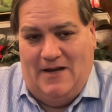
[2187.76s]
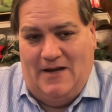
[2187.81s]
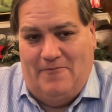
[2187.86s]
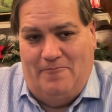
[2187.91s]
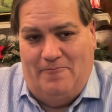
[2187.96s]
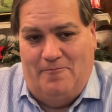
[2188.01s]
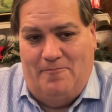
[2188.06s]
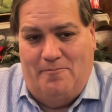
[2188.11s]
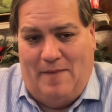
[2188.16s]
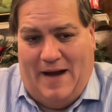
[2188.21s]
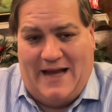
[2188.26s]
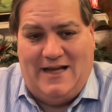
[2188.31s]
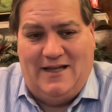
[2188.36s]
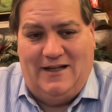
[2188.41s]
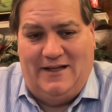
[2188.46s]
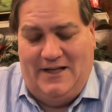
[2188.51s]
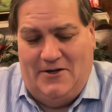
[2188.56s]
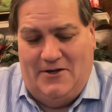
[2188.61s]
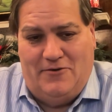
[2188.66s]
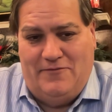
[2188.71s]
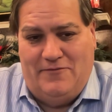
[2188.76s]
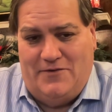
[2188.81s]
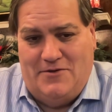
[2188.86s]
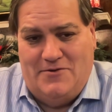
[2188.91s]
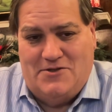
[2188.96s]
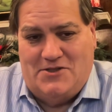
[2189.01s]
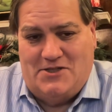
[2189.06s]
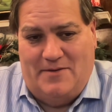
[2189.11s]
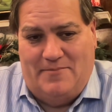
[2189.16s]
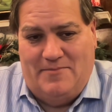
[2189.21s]
Michael
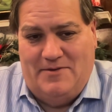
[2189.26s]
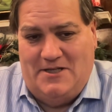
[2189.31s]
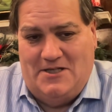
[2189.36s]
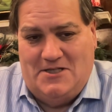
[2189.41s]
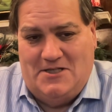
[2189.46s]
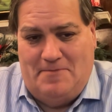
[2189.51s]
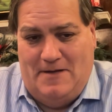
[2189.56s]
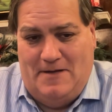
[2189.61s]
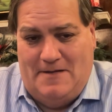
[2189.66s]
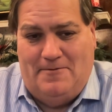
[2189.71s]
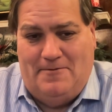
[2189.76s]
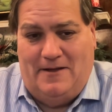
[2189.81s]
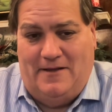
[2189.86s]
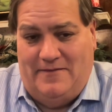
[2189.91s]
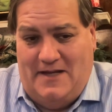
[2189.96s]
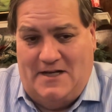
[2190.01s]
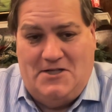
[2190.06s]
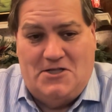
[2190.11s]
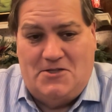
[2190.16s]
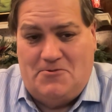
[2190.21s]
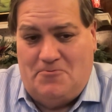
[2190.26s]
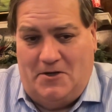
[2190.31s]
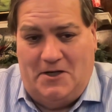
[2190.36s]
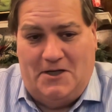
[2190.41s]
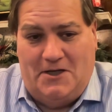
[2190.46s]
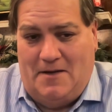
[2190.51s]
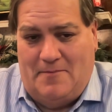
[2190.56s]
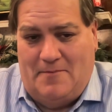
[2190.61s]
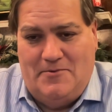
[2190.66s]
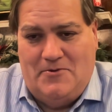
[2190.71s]
interviews some of these people and they just want to
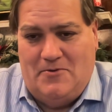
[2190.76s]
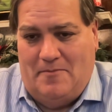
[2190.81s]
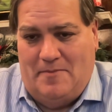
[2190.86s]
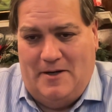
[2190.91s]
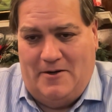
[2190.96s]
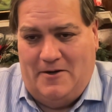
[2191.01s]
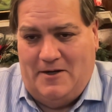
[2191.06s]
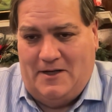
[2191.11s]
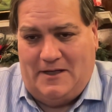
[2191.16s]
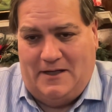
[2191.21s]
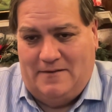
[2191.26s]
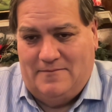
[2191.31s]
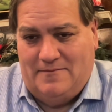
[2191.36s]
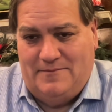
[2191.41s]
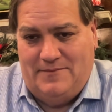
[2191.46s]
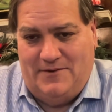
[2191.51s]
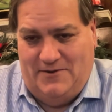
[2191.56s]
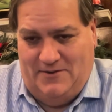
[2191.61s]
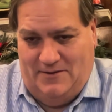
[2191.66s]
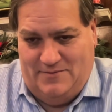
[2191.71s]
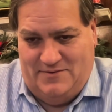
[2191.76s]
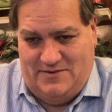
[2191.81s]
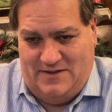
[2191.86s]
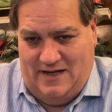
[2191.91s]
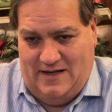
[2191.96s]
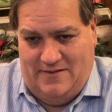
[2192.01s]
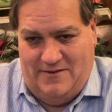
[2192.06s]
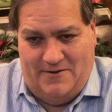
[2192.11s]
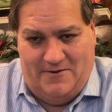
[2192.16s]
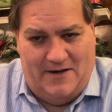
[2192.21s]
come to America. You know what I'm
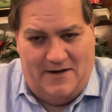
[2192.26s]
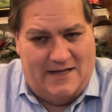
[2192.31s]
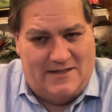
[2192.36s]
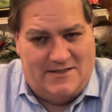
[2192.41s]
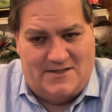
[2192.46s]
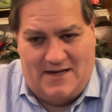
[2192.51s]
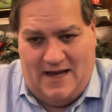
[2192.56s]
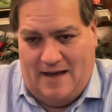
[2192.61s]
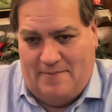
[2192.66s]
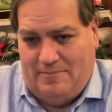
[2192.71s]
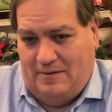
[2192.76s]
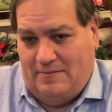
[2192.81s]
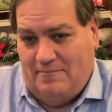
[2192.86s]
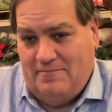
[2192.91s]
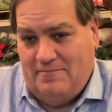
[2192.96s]
saying? They're not stopping.